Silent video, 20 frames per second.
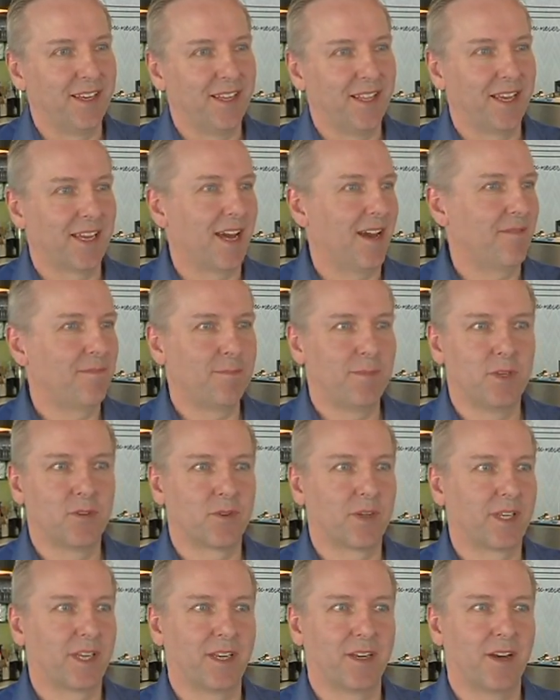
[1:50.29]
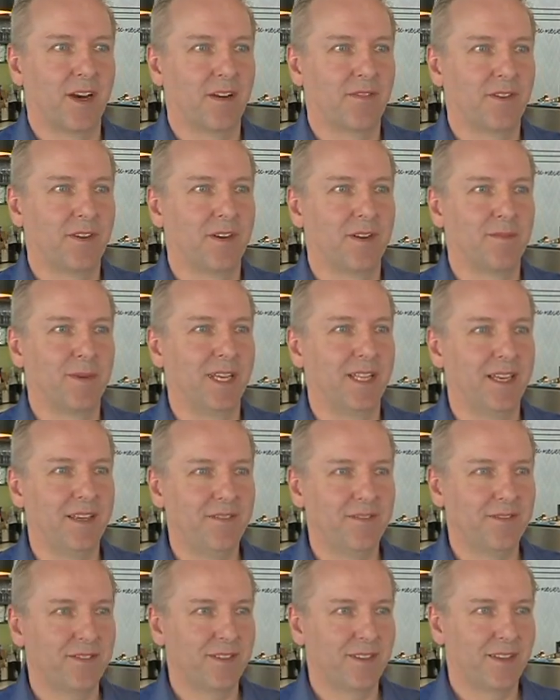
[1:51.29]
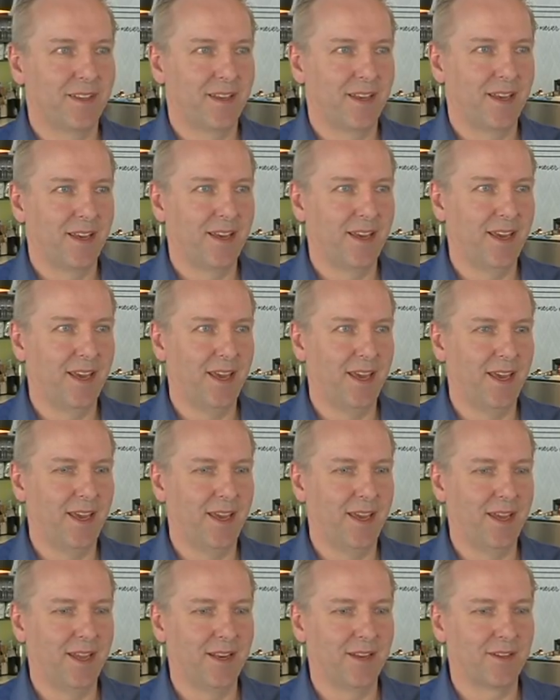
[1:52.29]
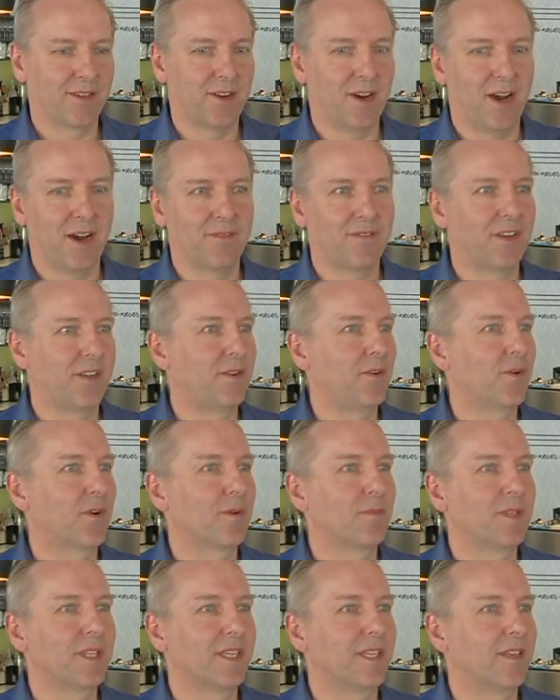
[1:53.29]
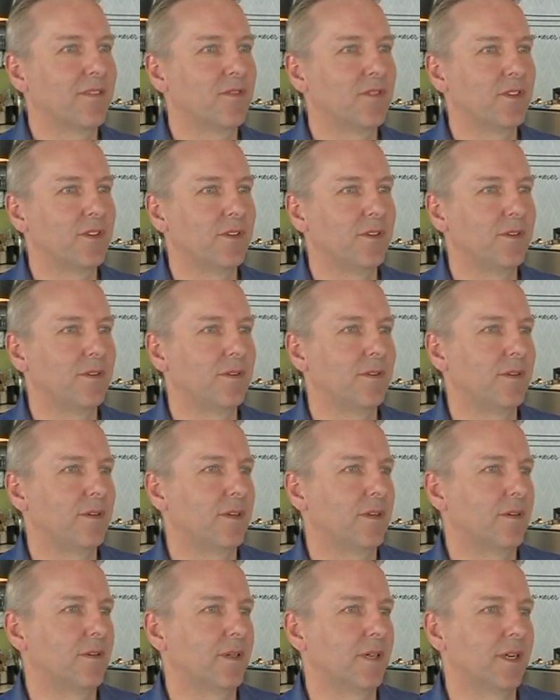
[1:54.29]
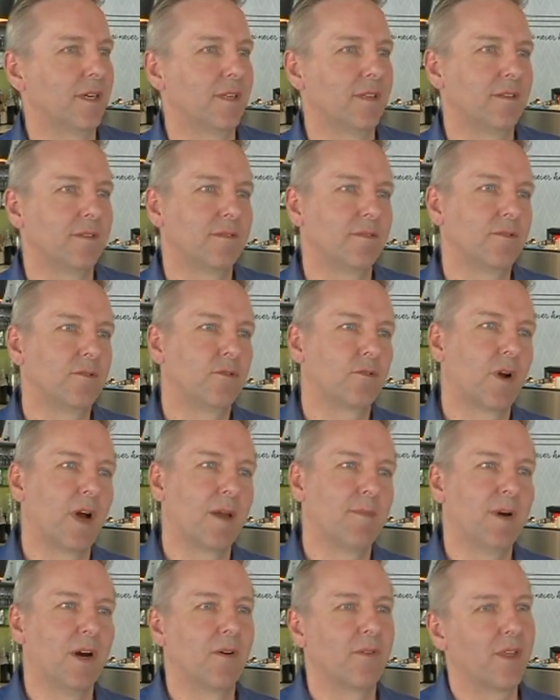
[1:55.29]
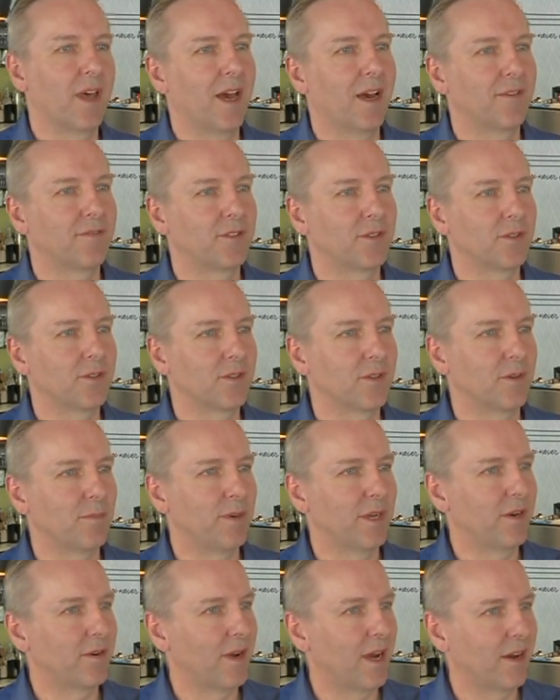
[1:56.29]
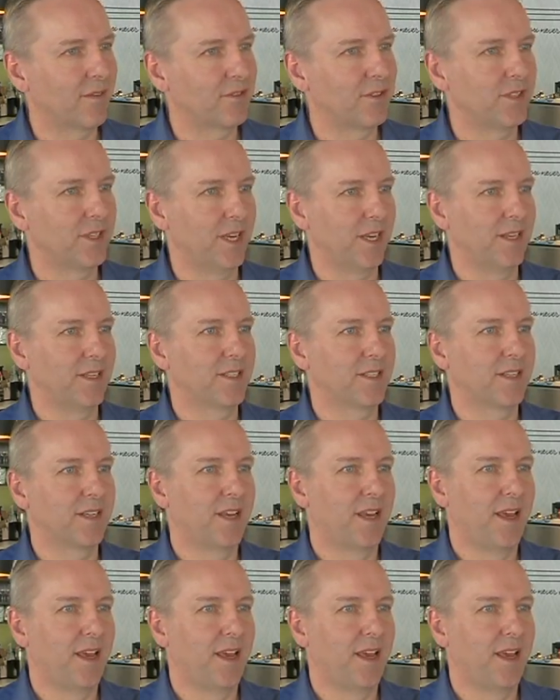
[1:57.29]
Like, I've been drinking coffee all my life, and coffee normally gives you, a dry mouth after, a bitter aftertaste.